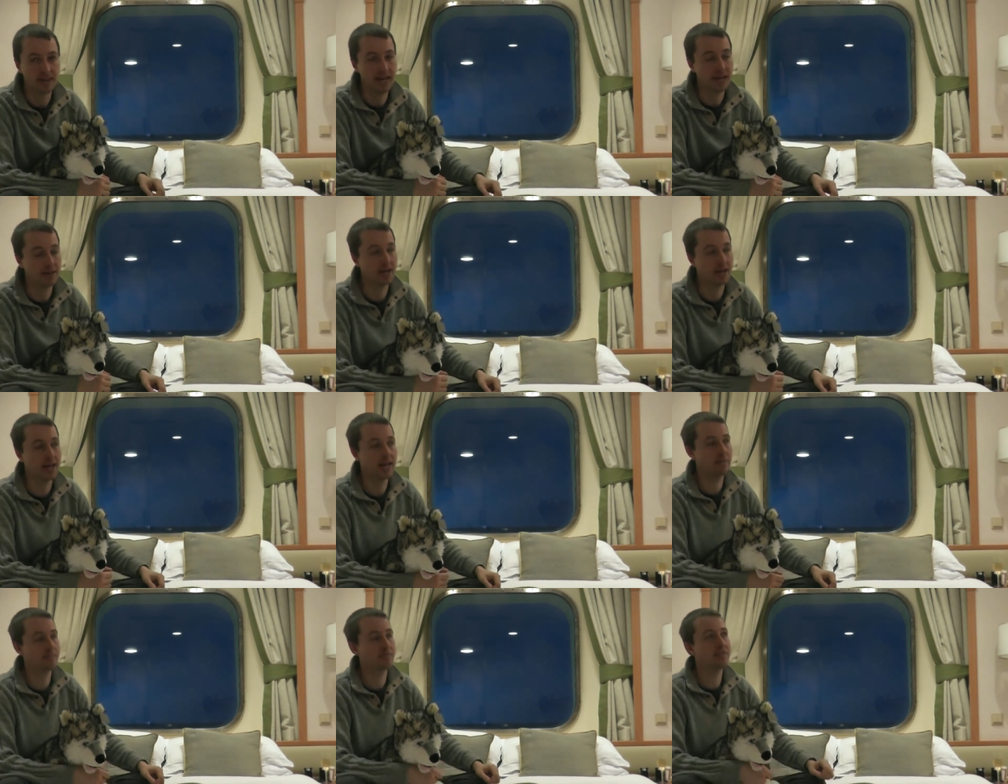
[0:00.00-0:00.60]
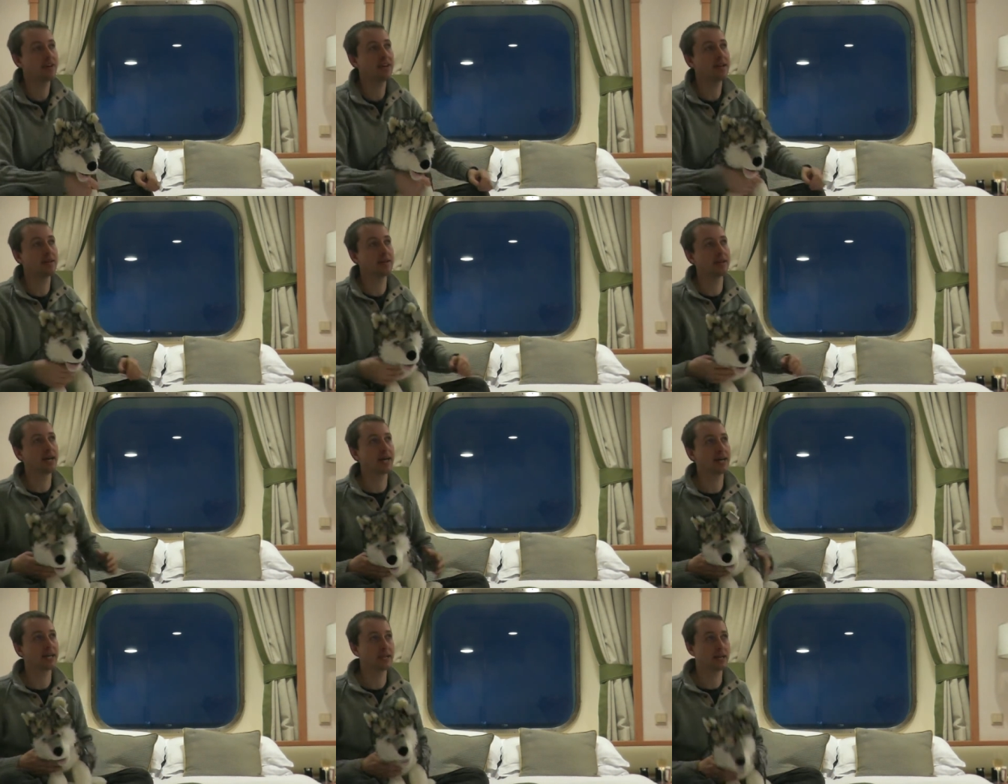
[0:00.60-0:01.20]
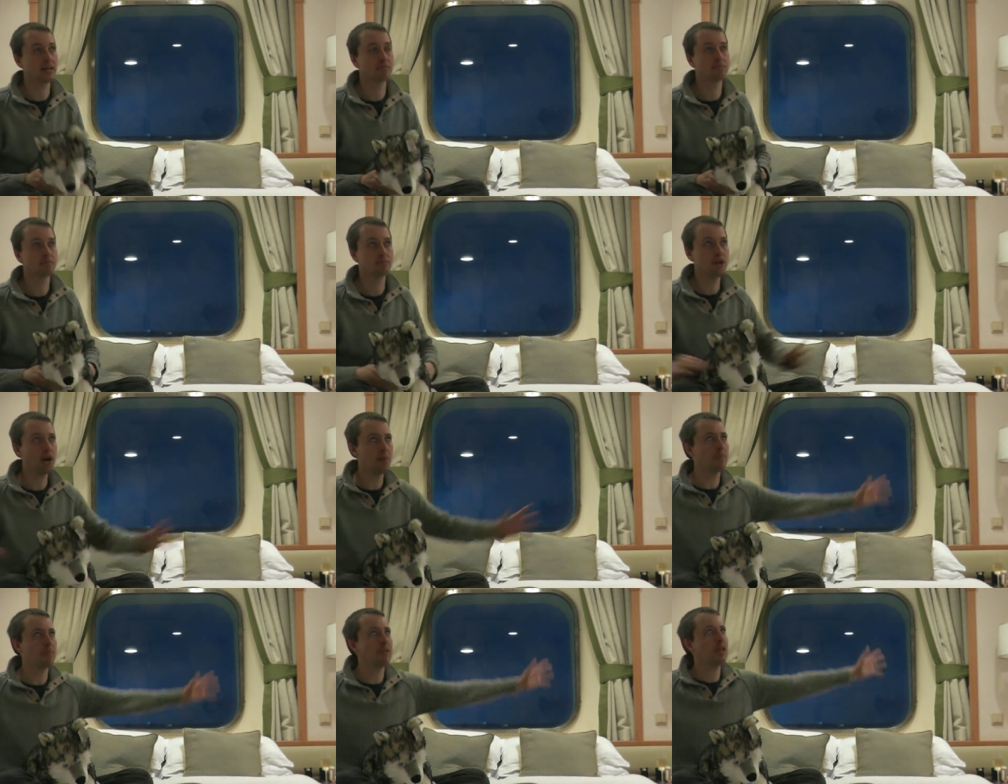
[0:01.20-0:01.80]
And I am feeling like
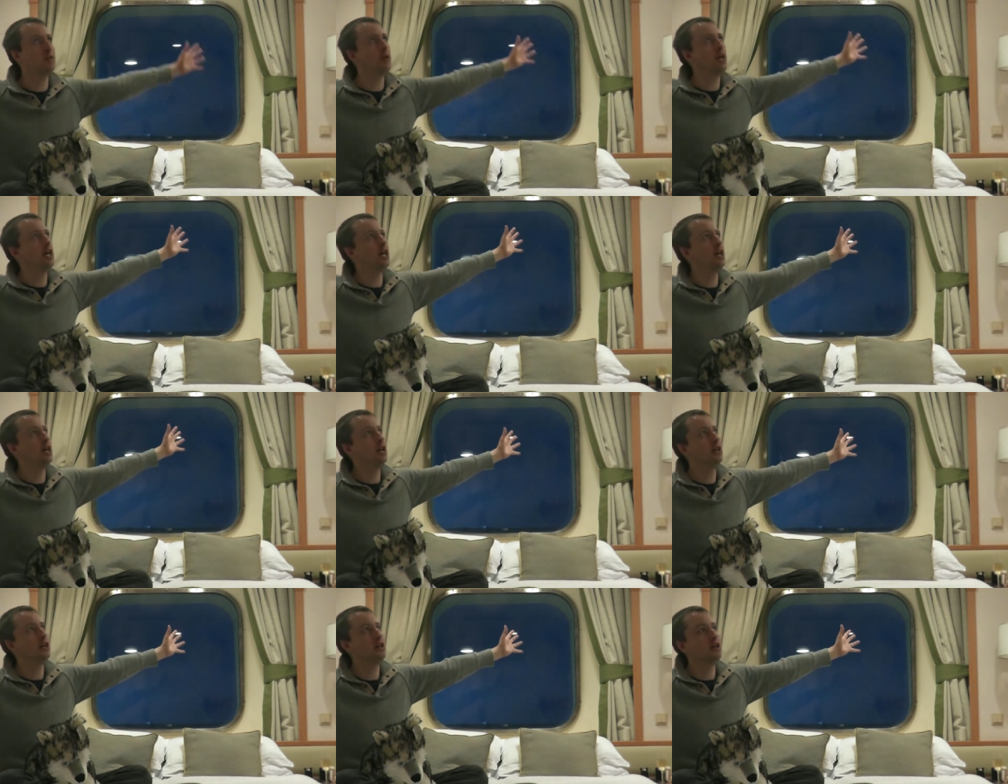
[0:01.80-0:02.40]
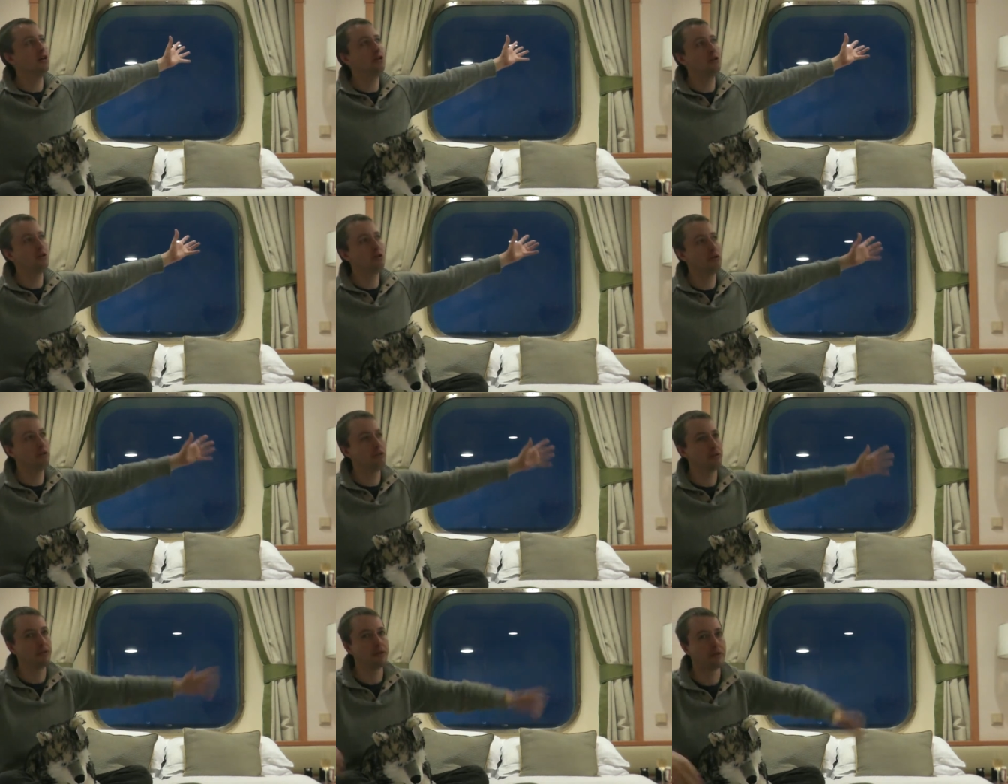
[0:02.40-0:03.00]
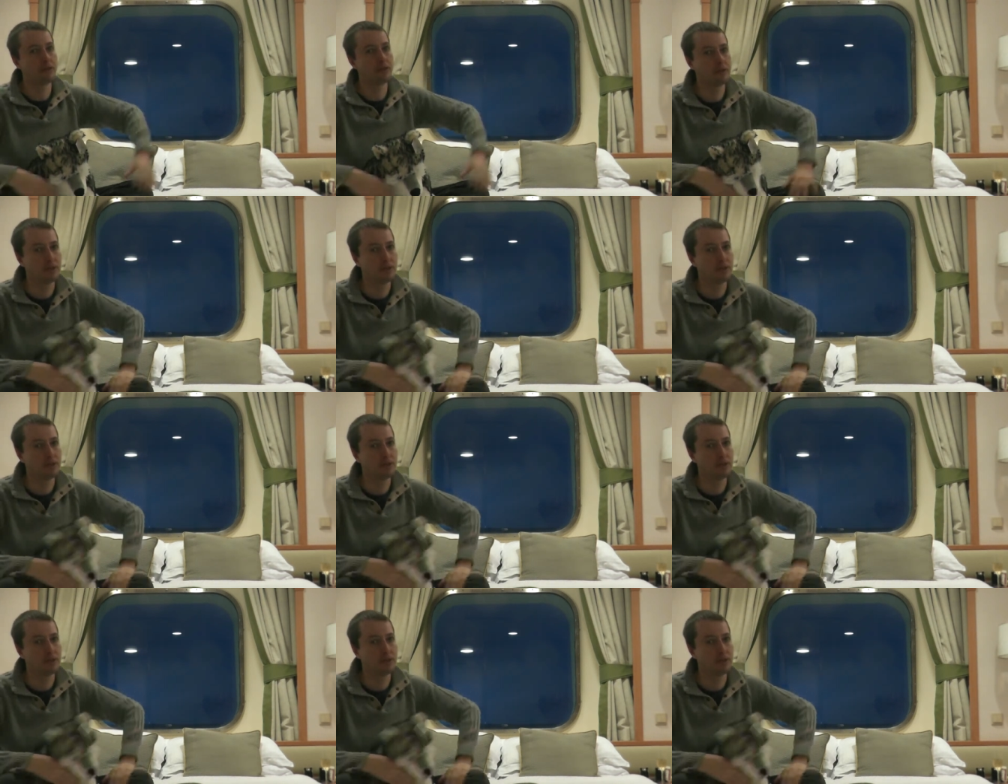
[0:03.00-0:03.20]
top of the world.